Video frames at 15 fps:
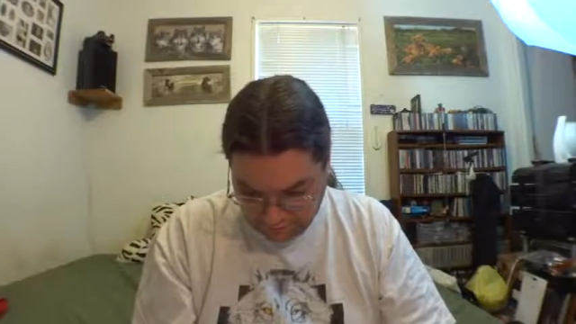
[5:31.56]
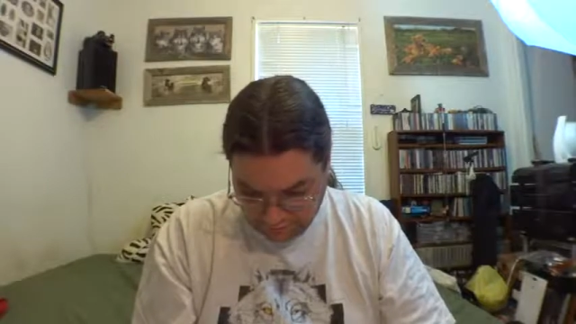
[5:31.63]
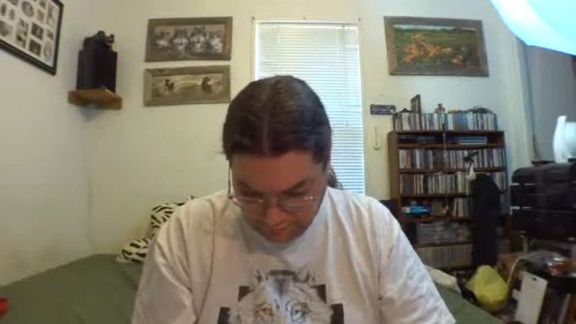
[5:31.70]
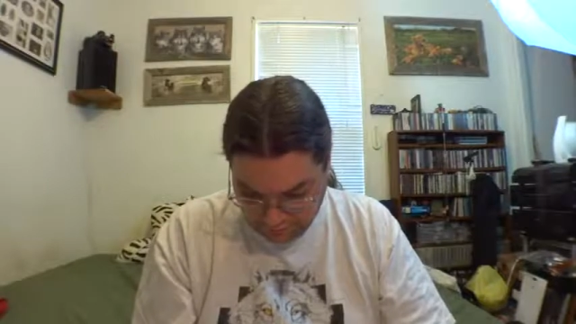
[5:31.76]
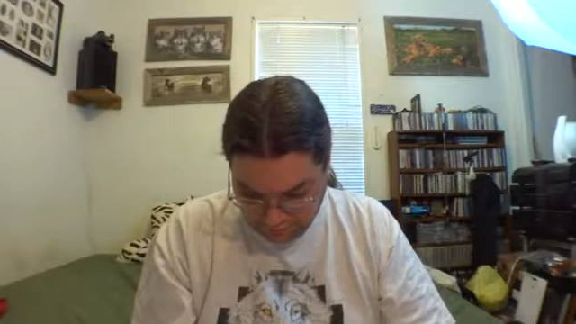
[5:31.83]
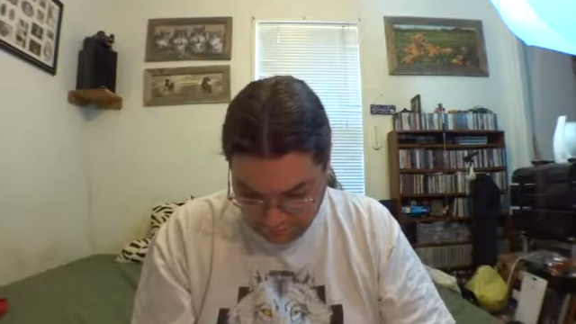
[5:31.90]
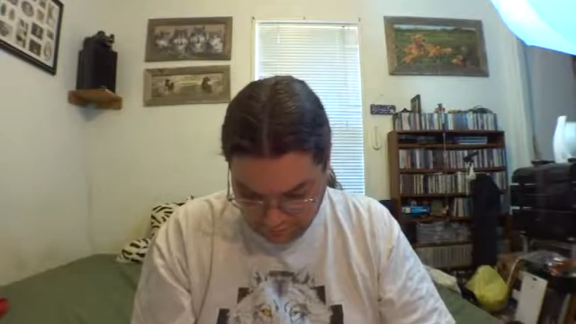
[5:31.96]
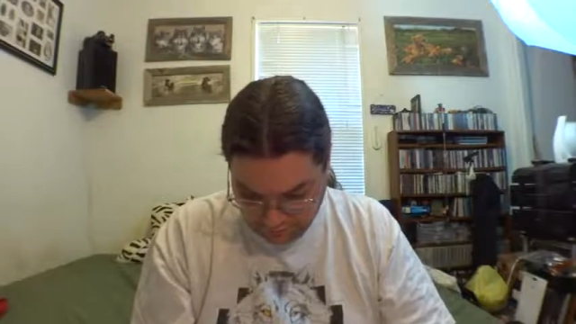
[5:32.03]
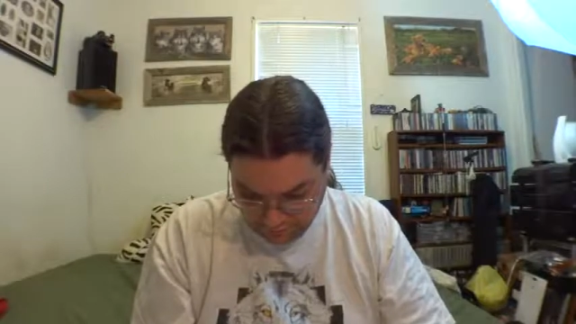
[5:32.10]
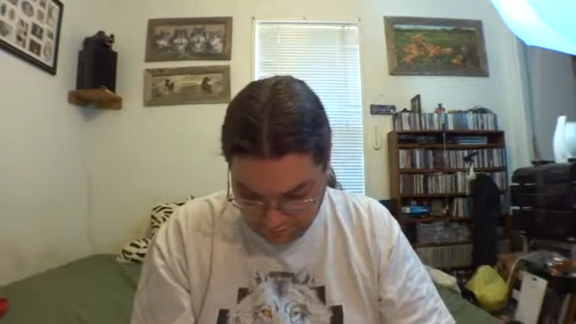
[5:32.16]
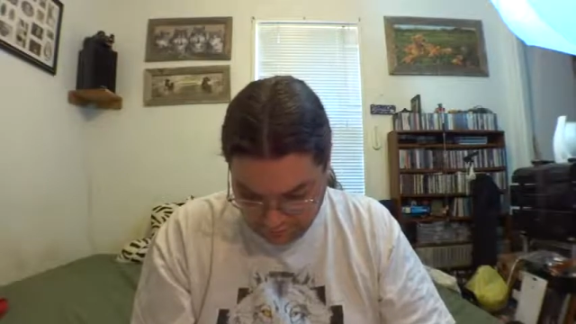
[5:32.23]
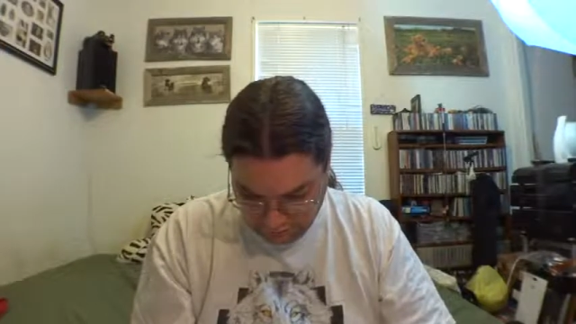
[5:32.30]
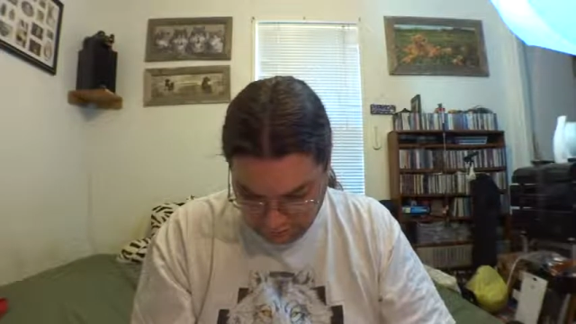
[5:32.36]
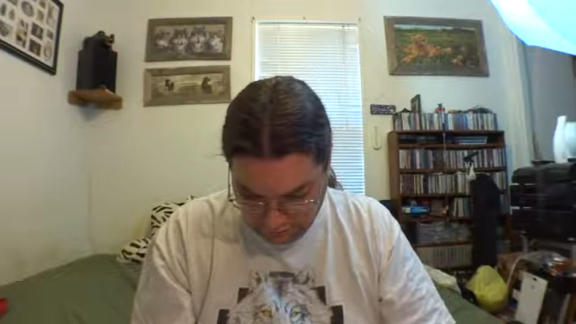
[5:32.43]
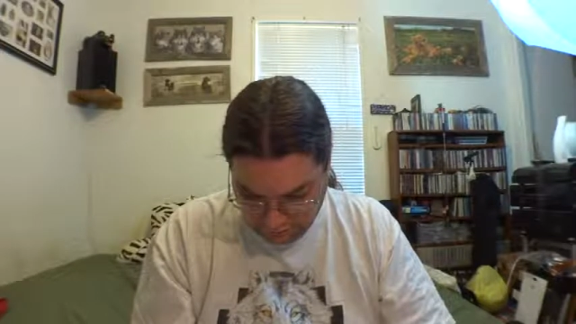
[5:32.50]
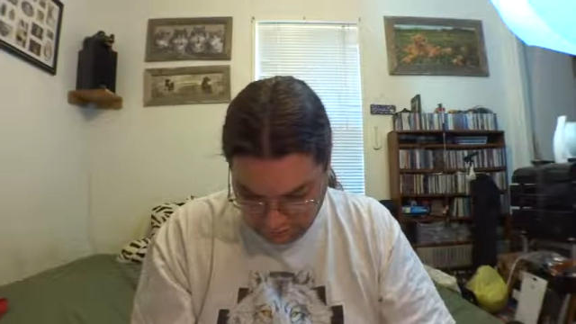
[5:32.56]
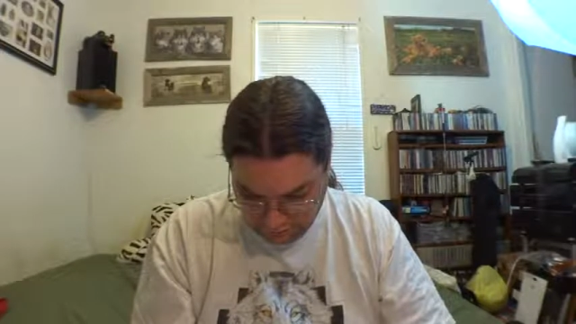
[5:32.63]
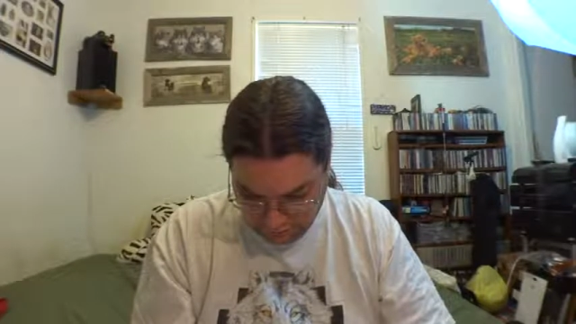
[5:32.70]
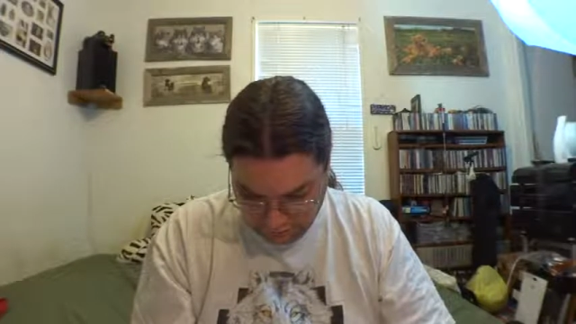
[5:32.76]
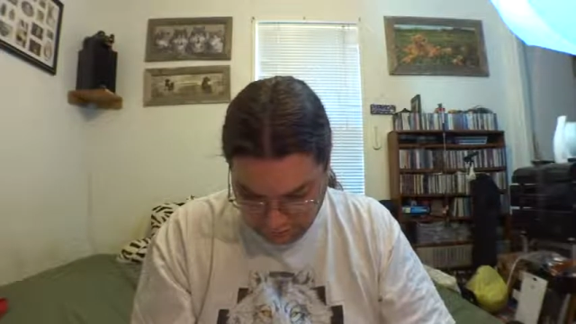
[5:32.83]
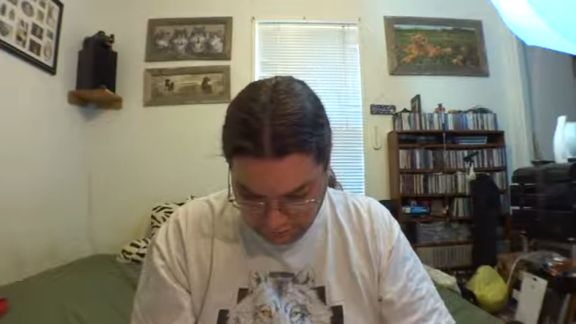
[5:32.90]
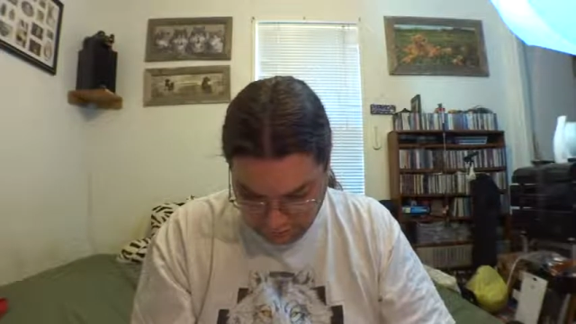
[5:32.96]

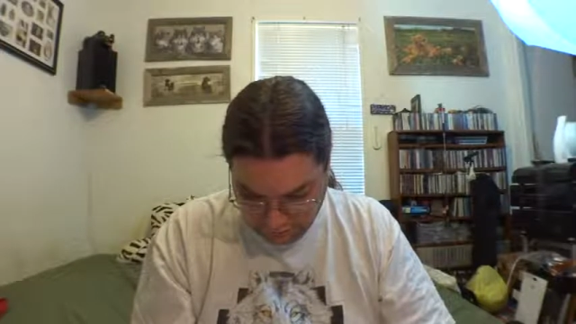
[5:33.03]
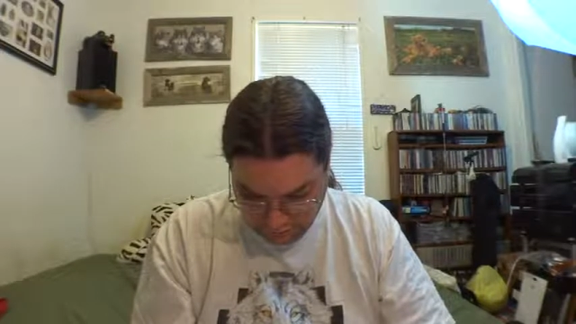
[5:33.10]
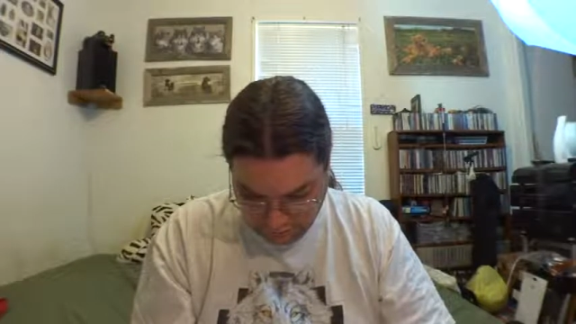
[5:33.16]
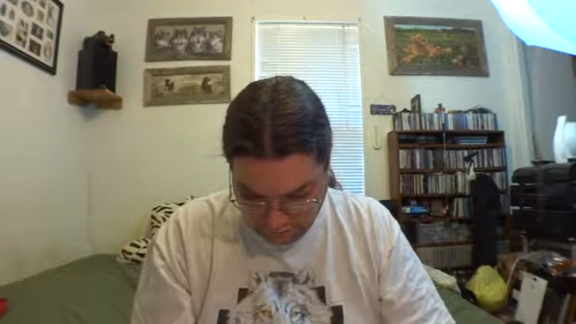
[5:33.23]
No one is speaking in this clip.